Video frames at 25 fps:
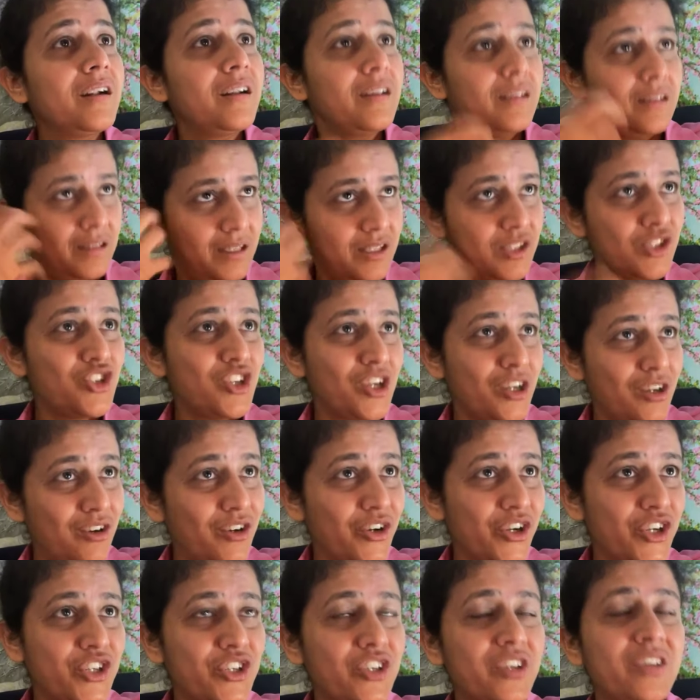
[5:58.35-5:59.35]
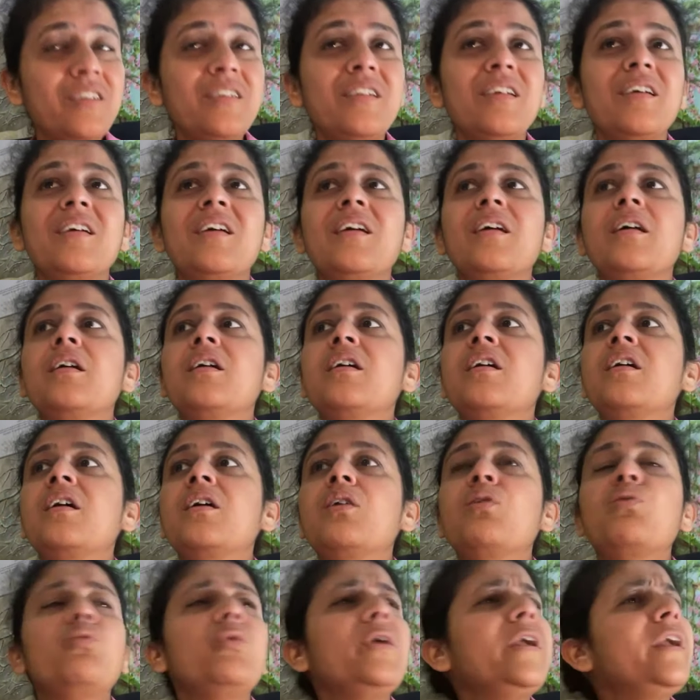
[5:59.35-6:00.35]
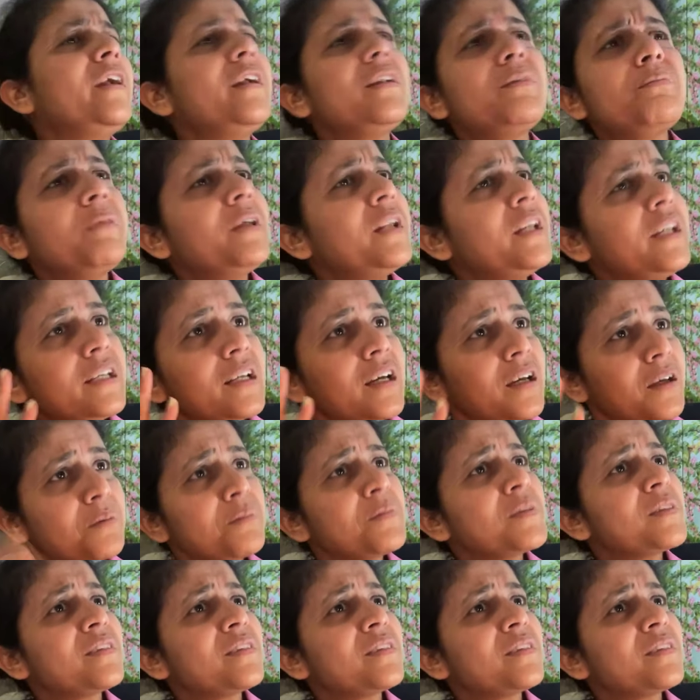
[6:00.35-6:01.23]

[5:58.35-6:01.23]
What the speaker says: this generation, we eat many times.